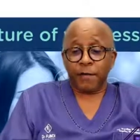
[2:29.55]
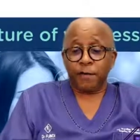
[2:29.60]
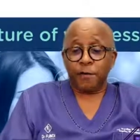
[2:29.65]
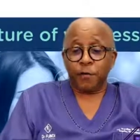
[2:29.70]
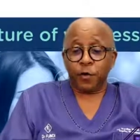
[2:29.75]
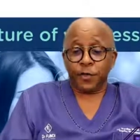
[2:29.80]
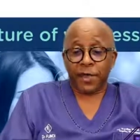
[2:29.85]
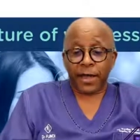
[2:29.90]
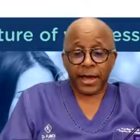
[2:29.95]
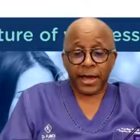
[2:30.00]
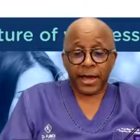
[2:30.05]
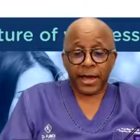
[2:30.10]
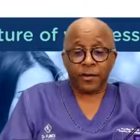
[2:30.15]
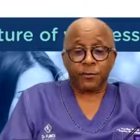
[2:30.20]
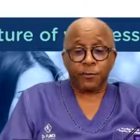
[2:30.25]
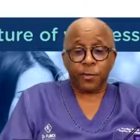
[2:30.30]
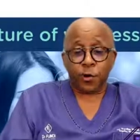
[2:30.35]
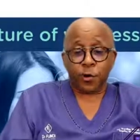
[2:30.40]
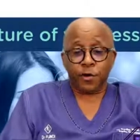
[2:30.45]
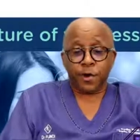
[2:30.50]
for the AIDS
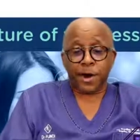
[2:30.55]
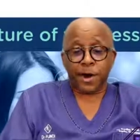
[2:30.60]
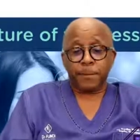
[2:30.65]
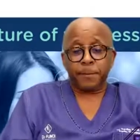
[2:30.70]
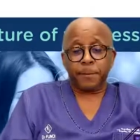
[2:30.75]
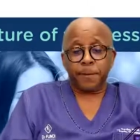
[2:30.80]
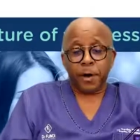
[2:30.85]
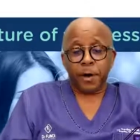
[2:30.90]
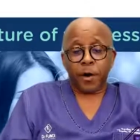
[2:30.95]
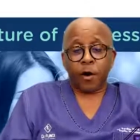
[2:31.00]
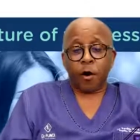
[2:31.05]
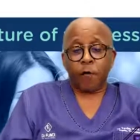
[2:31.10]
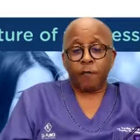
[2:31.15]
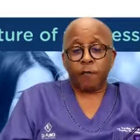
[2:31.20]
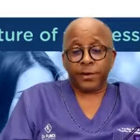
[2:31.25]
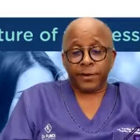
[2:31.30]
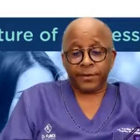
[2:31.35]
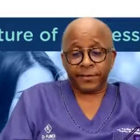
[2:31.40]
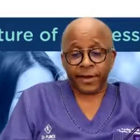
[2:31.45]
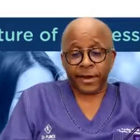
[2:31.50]
Program of
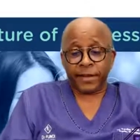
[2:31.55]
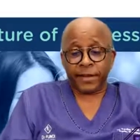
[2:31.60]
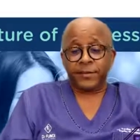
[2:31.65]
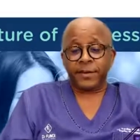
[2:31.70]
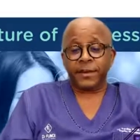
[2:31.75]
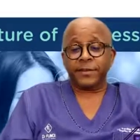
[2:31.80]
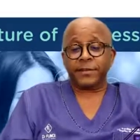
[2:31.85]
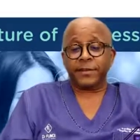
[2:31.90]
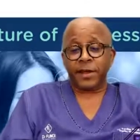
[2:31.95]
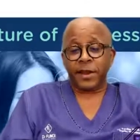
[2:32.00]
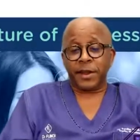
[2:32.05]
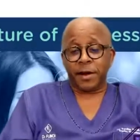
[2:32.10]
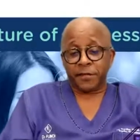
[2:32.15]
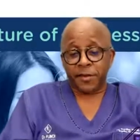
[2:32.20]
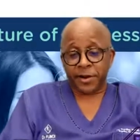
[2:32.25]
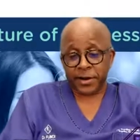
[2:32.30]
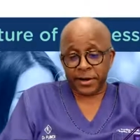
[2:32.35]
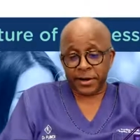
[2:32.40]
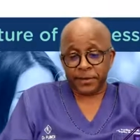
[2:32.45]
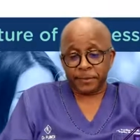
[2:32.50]
Research in South
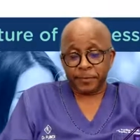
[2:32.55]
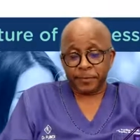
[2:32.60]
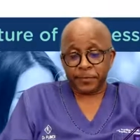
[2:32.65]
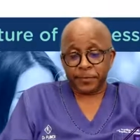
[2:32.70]
Africa,